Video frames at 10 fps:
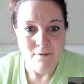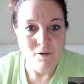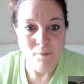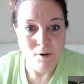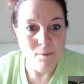
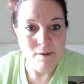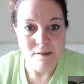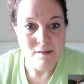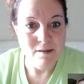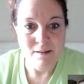for a
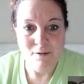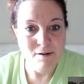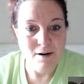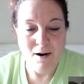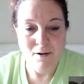purpose.
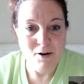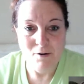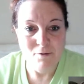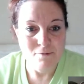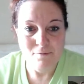There are
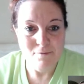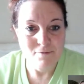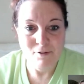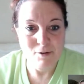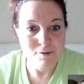no
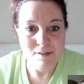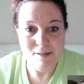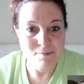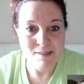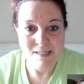
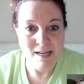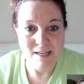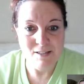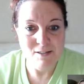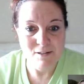flukes and
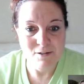mistakes.